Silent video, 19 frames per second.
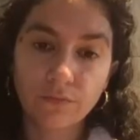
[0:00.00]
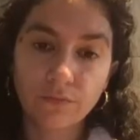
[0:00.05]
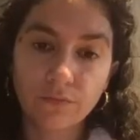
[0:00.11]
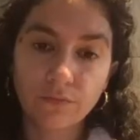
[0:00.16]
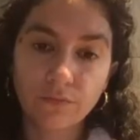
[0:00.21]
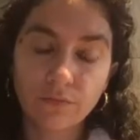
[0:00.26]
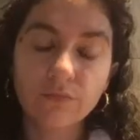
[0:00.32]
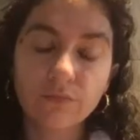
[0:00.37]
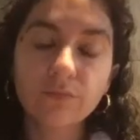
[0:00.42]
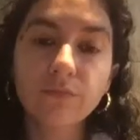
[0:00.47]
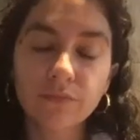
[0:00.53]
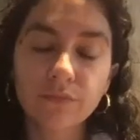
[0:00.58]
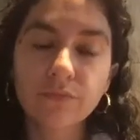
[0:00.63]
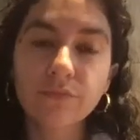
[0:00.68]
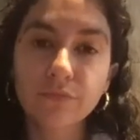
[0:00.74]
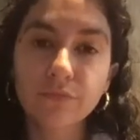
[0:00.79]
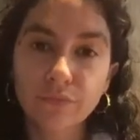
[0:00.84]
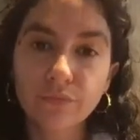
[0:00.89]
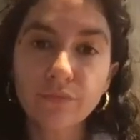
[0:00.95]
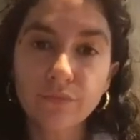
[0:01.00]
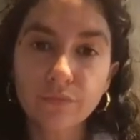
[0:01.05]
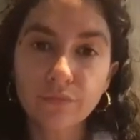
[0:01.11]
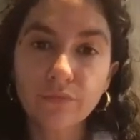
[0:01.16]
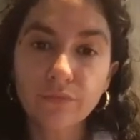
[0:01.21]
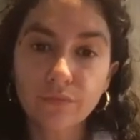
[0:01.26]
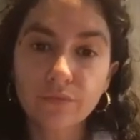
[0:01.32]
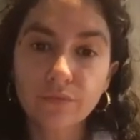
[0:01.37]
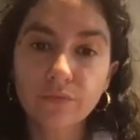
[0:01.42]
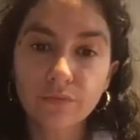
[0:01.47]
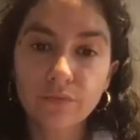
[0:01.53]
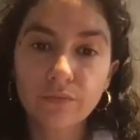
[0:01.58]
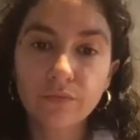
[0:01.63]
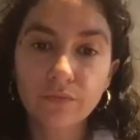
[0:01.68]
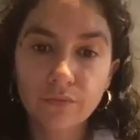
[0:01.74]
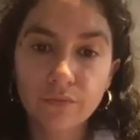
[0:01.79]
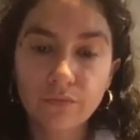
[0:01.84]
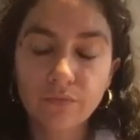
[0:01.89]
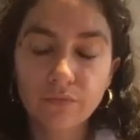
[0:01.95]

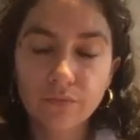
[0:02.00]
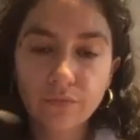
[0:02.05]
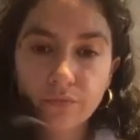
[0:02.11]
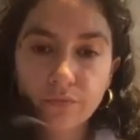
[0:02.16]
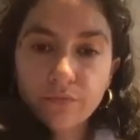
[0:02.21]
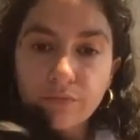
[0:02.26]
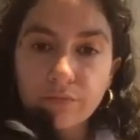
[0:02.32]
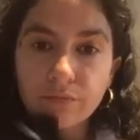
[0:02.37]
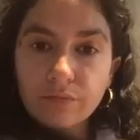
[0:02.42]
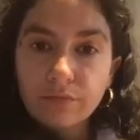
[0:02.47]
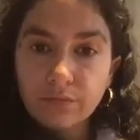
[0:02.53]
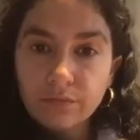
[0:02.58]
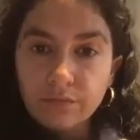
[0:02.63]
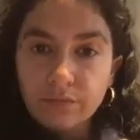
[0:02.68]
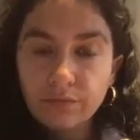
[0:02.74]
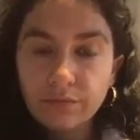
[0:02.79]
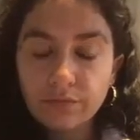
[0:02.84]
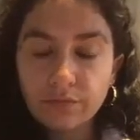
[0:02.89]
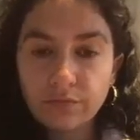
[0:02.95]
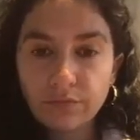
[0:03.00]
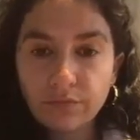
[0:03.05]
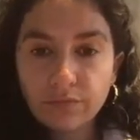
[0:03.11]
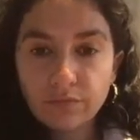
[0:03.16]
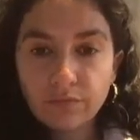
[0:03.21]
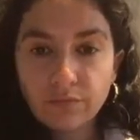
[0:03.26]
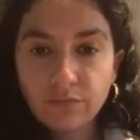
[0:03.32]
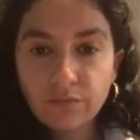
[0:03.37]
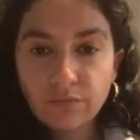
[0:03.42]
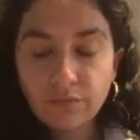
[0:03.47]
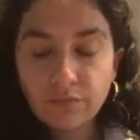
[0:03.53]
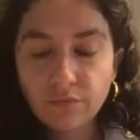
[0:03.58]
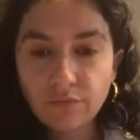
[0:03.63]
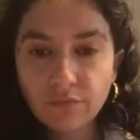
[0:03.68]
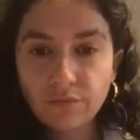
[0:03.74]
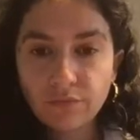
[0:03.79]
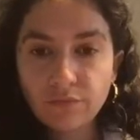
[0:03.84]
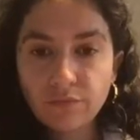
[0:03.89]
(not speaking)